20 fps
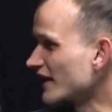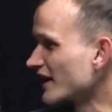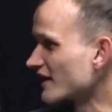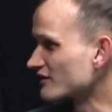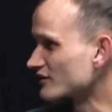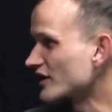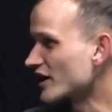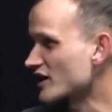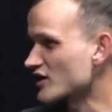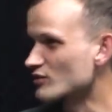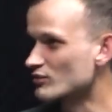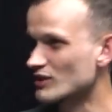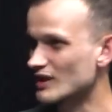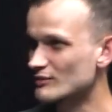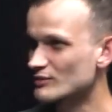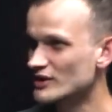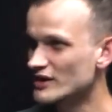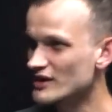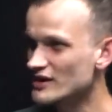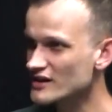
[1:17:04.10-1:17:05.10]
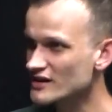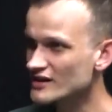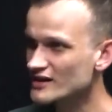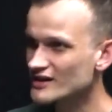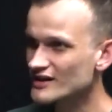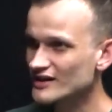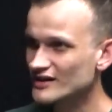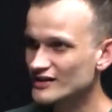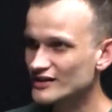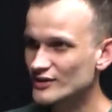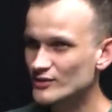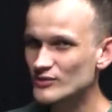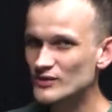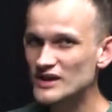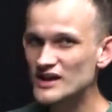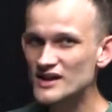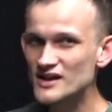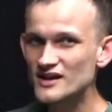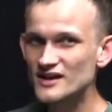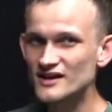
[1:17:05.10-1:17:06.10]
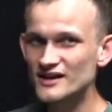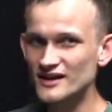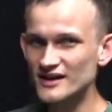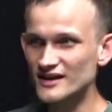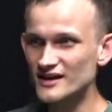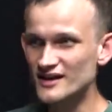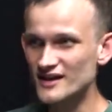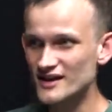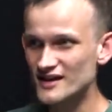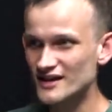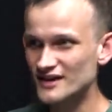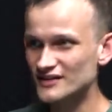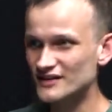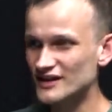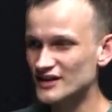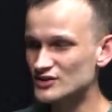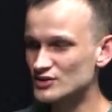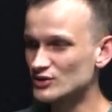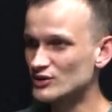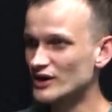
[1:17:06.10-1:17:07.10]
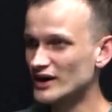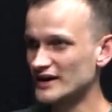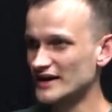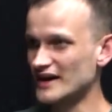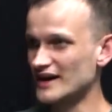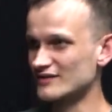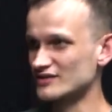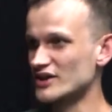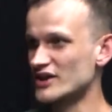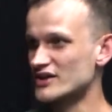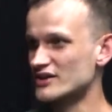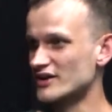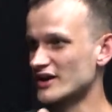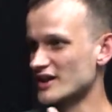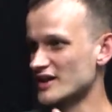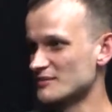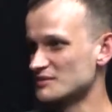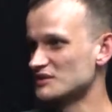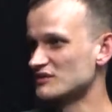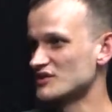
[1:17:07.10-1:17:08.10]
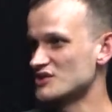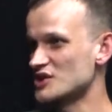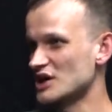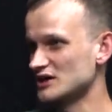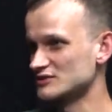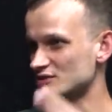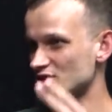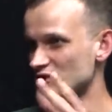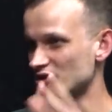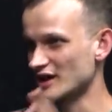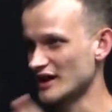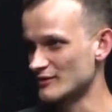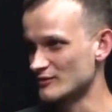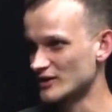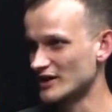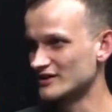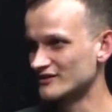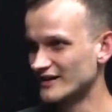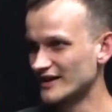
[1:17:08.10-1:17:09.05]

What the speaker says: they have nicer properties. The reason is that they do not have this concept of a challenge game, right?